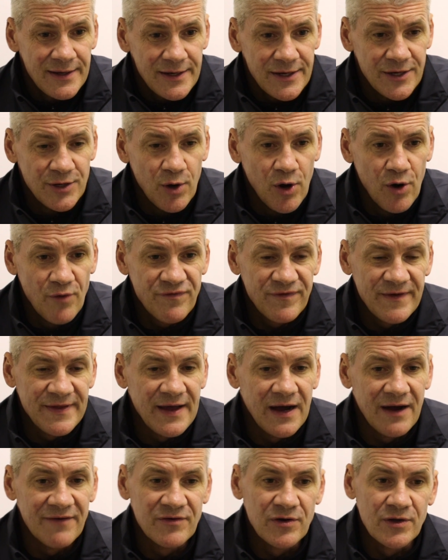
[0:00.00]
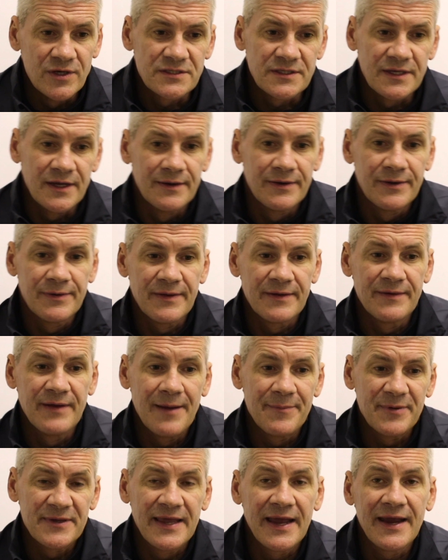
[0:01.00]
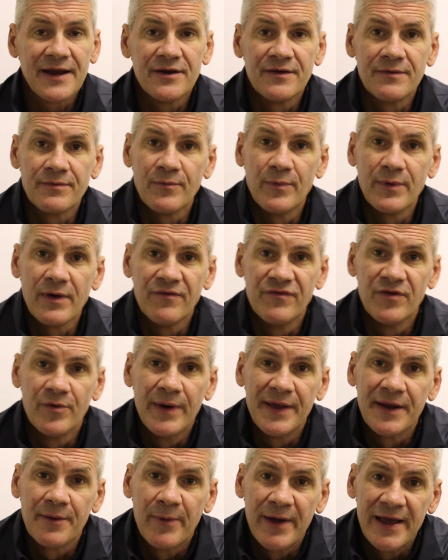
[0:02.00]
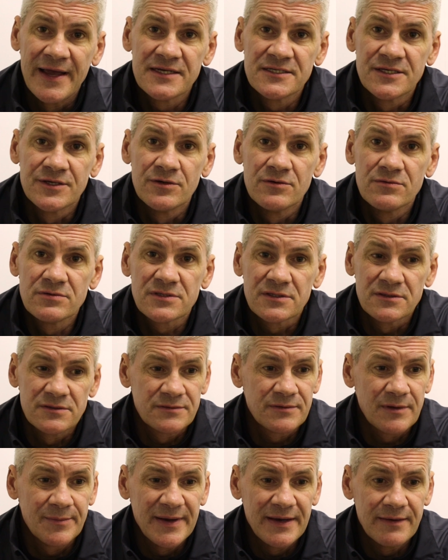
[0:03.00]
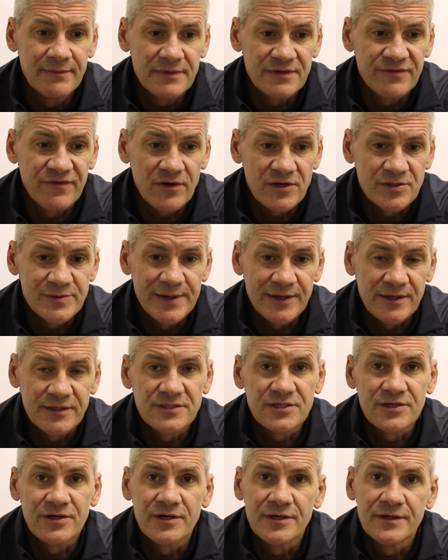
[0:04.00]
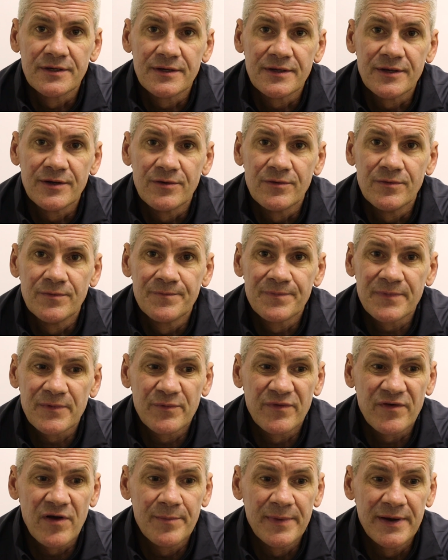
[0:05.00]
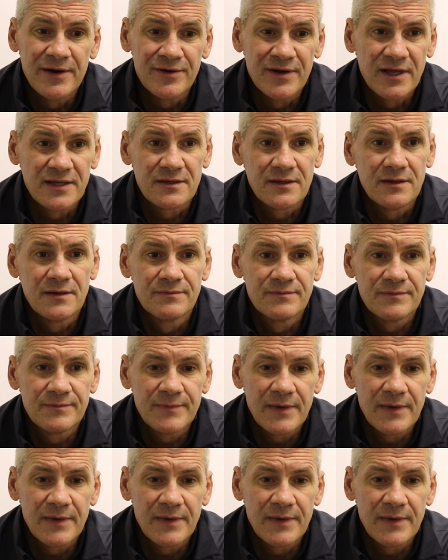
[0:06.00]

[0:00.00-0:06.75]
hopefully we haven't lost the appetite of the winning ways. So, as far as we're concerned, we've come here not to